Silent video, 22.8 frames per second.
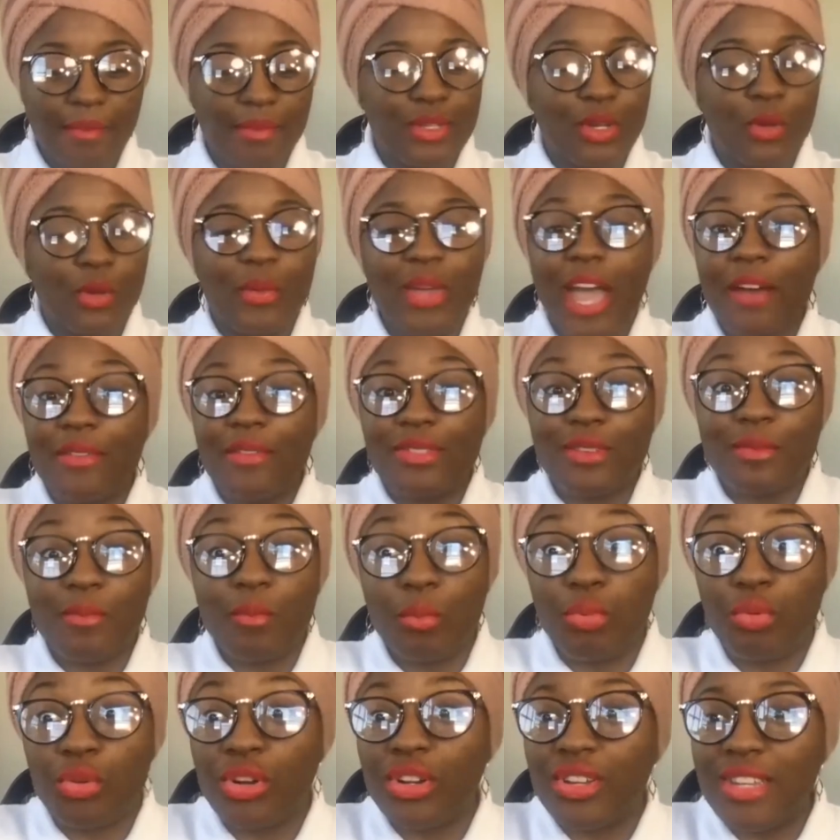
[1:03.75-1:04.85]
So we have some
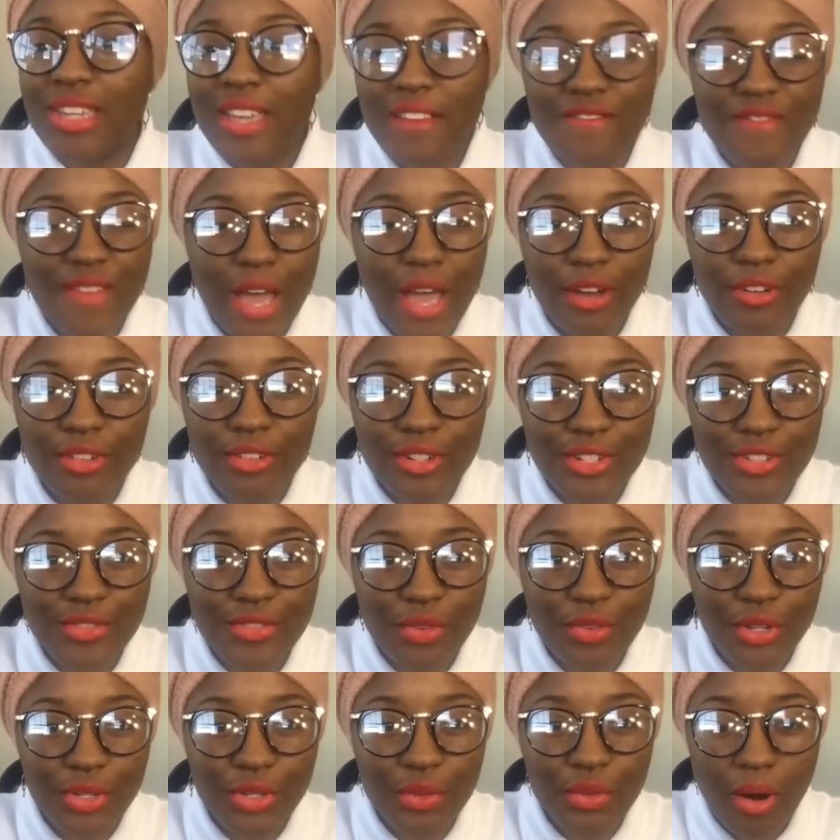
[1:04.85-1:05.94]
brilliant founders
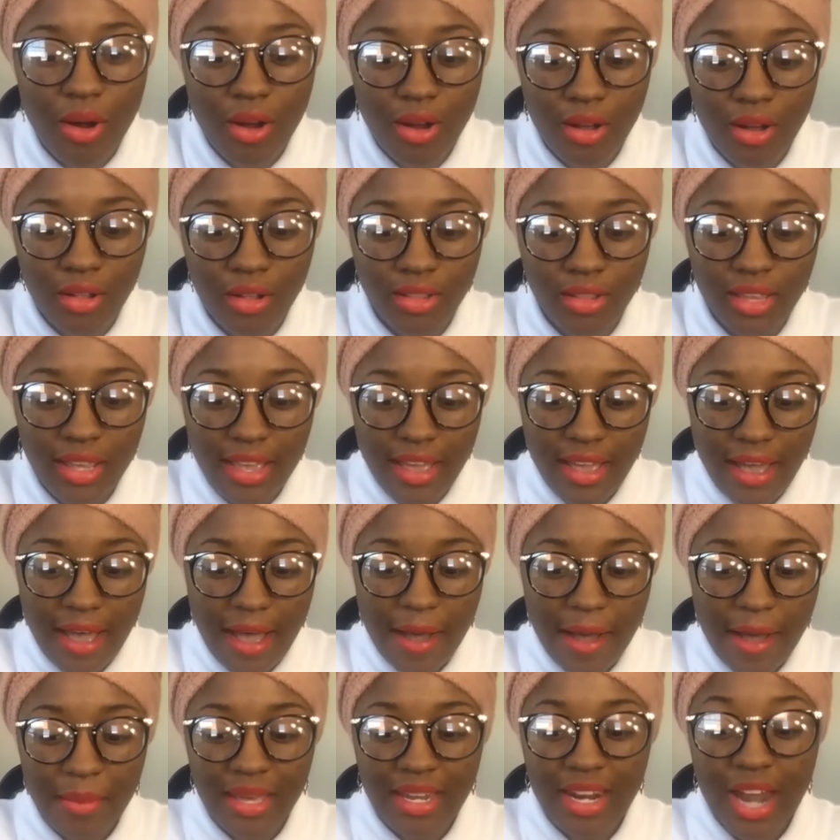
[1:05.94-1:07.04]
for you all
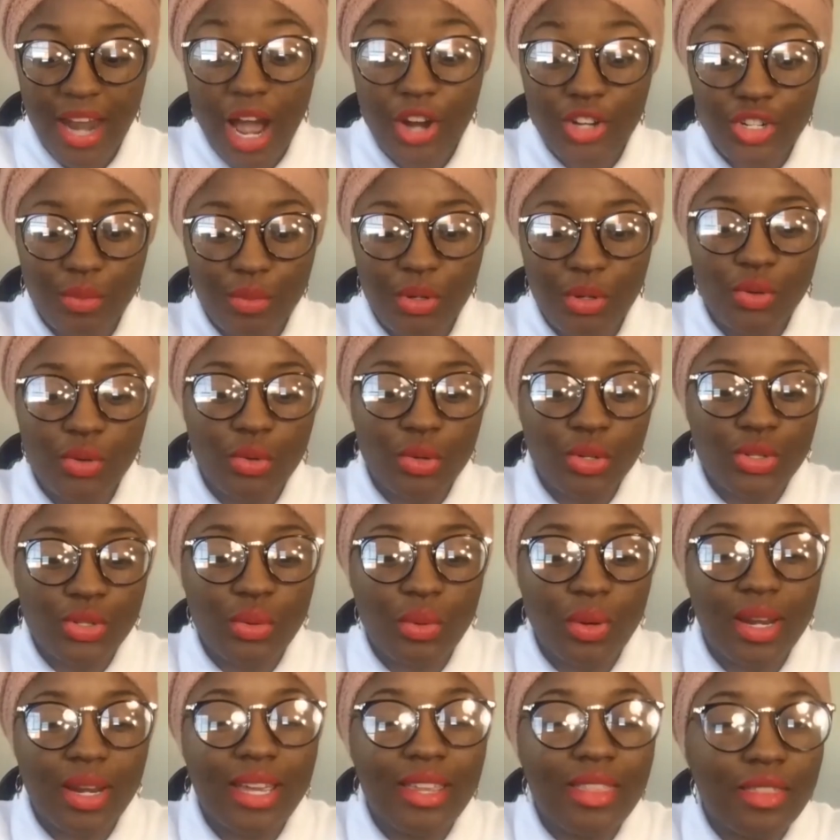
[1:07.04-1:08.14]
and entrepreneurs who
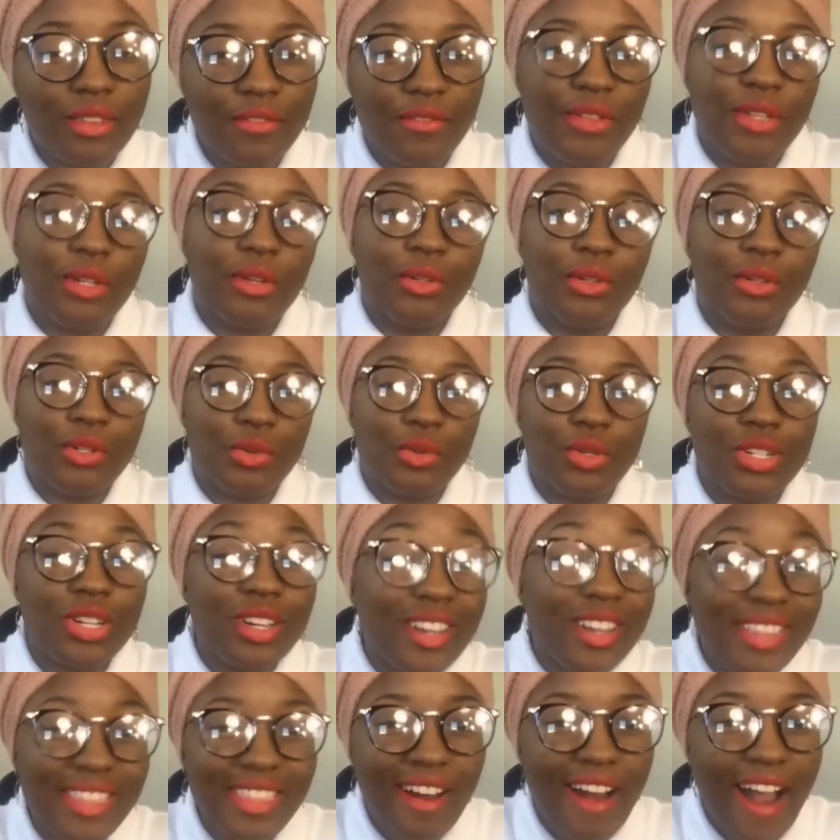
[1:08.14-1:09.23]
are in the field who
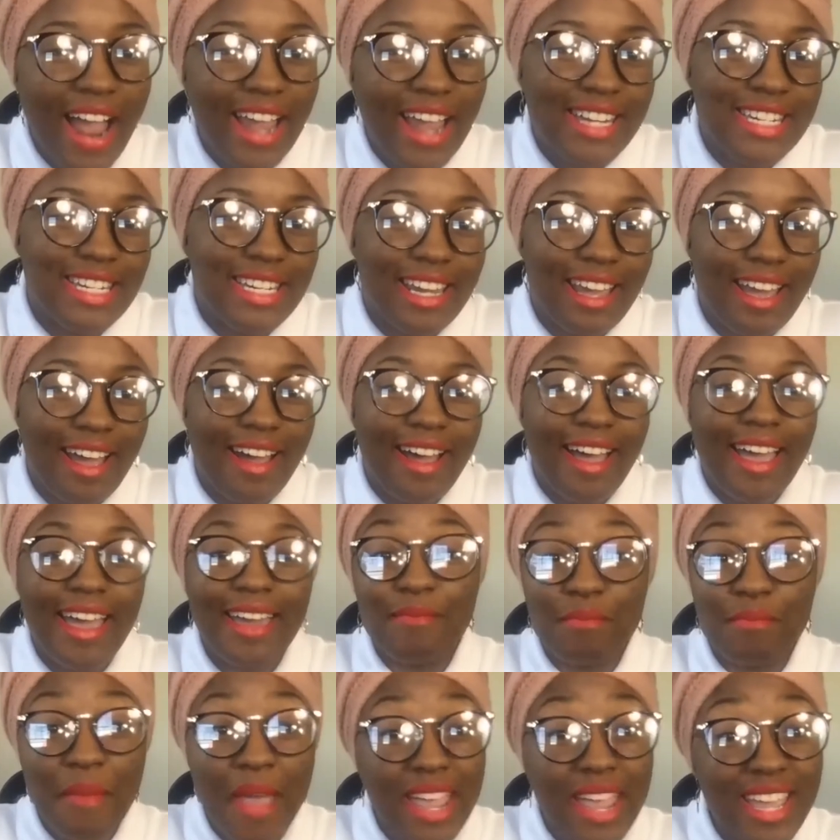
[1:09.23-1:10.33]
took their idea
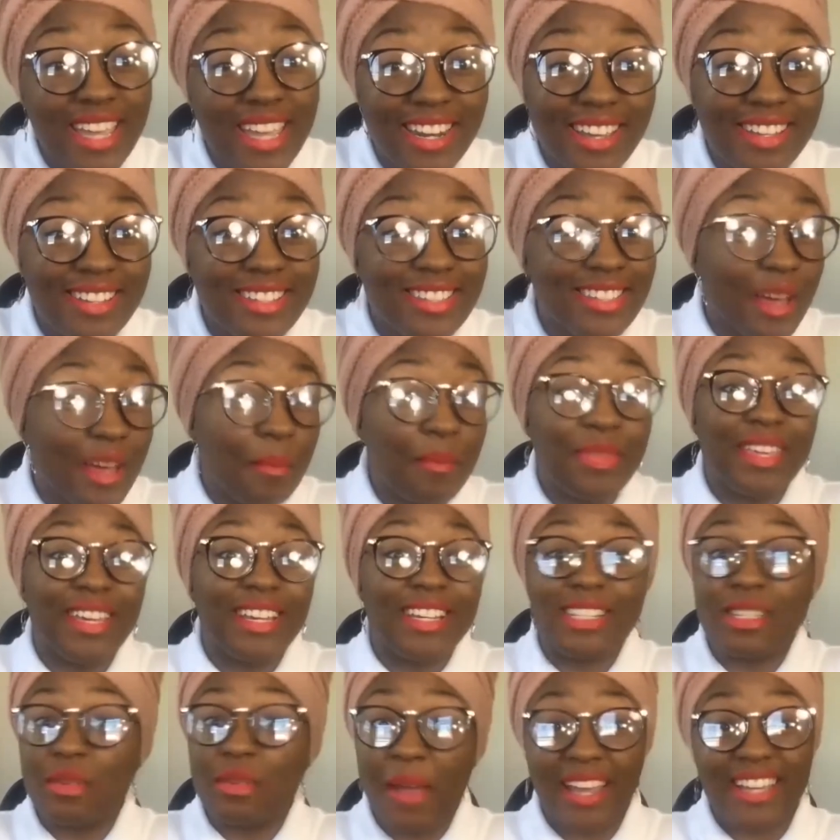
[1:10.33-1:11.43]
and made it something
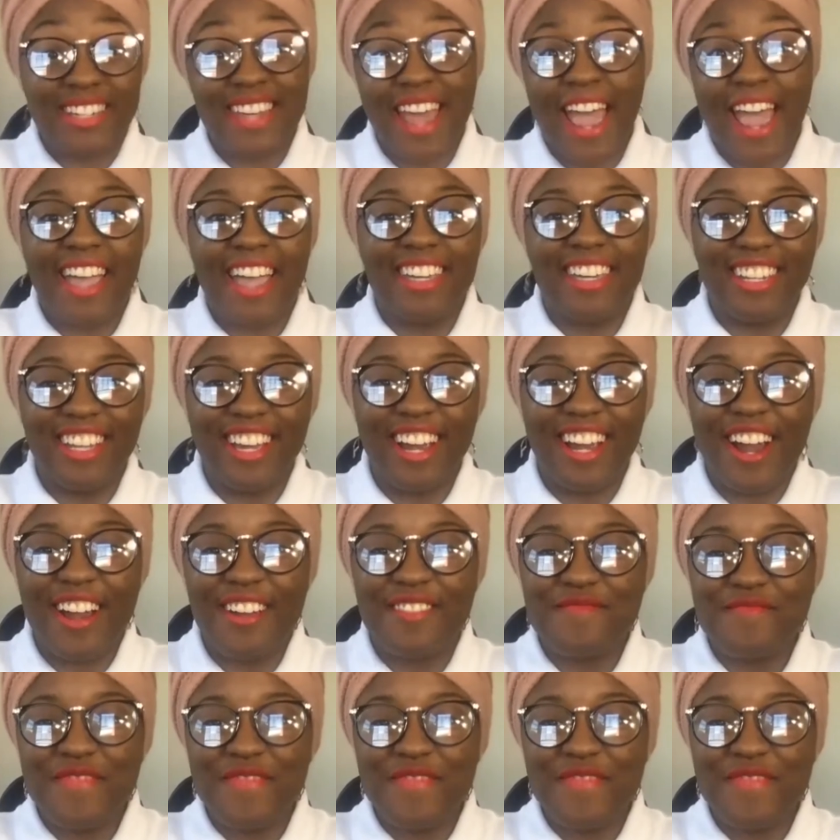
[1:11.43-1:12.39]
spectacular.